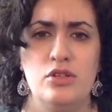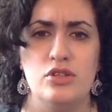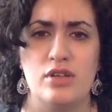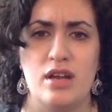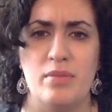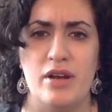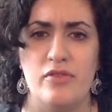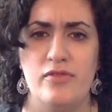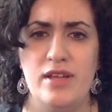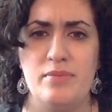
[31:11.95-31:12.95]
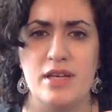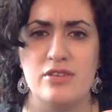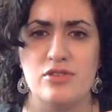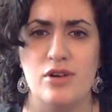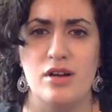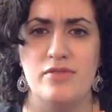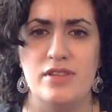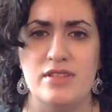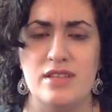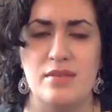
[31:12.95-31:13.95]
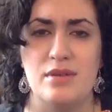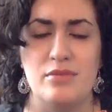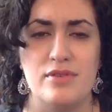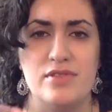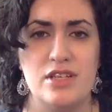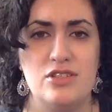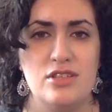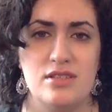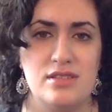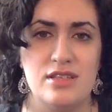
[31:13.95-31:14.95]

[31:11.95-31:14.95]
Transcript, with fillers: you'll get a better fit because you're off in the same number of stitches.